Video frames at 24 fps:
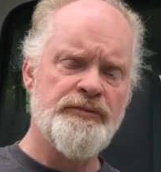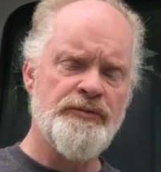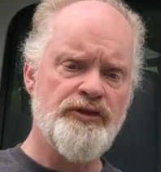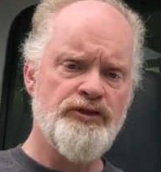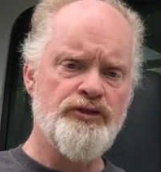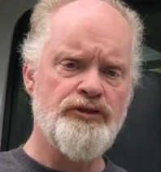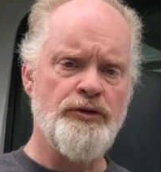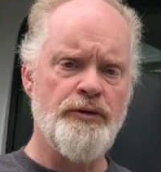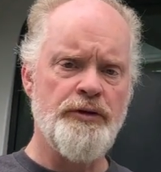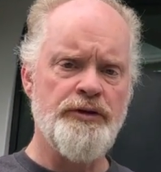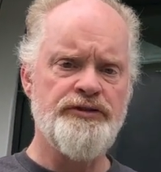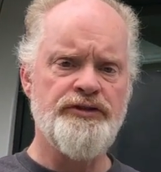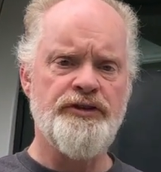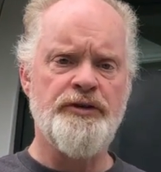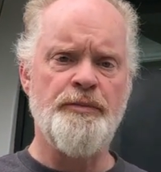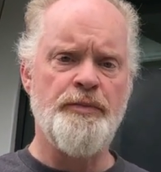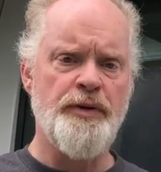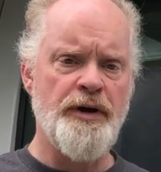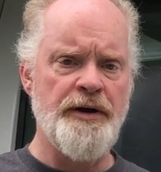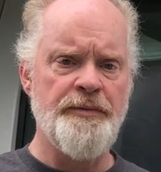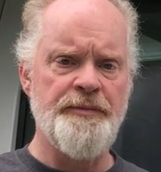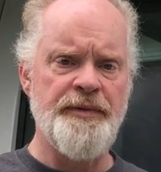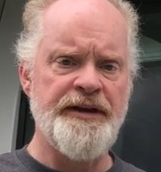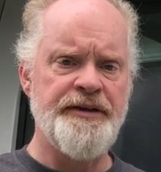storage
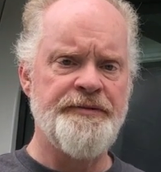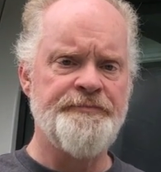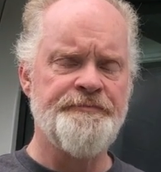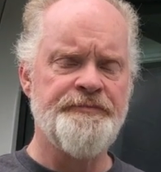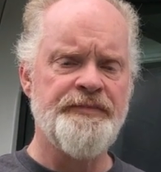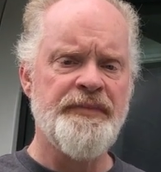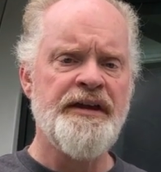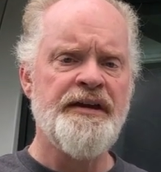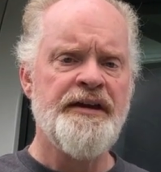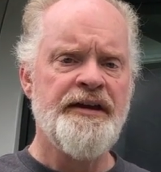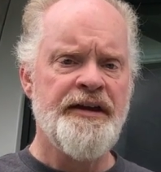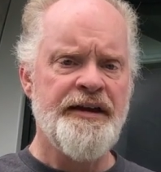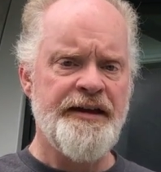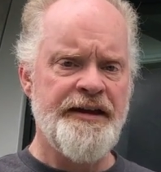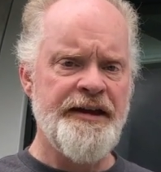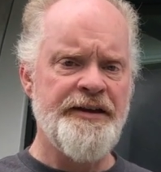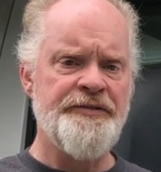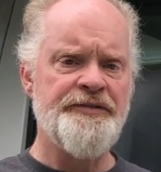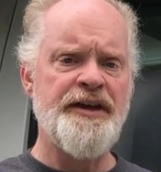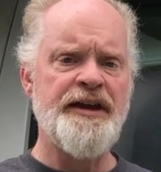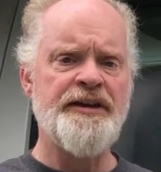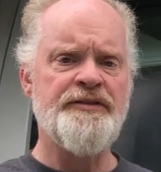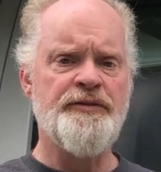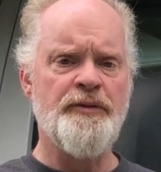compartment.
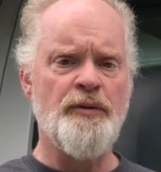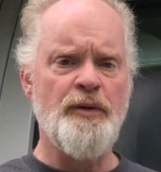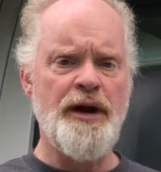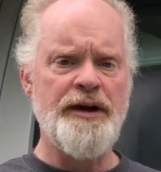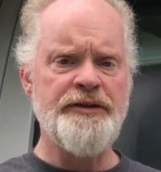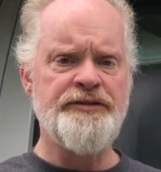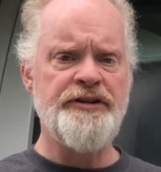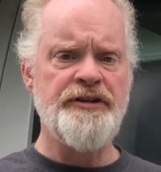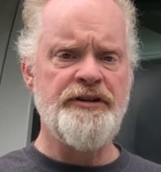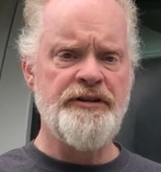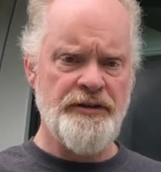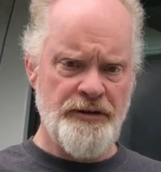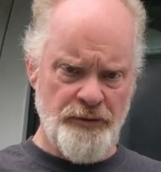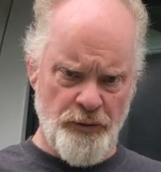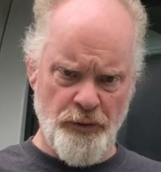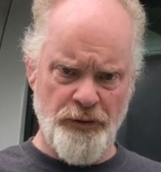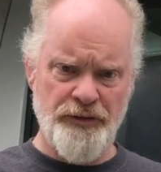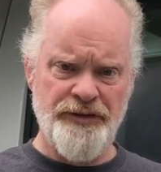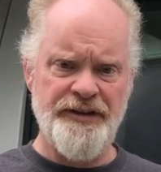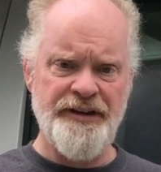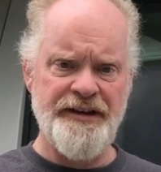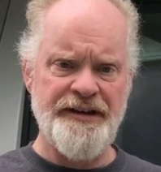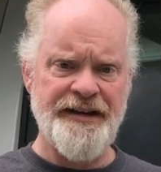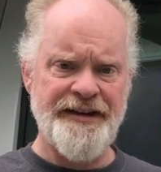Again, thanks for watching.
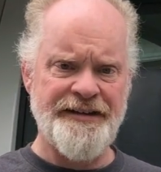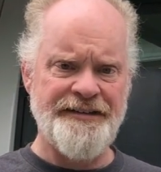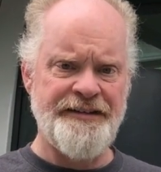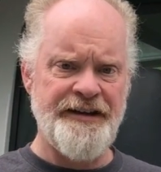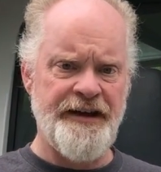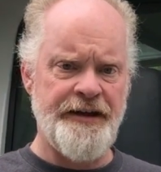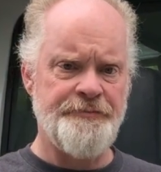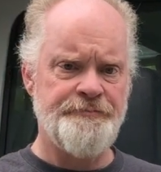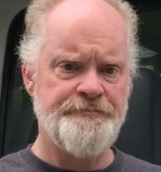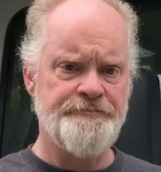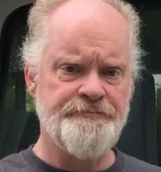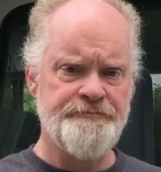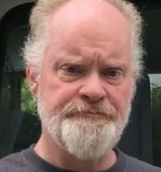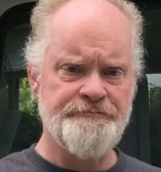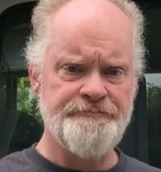We'll see you next time.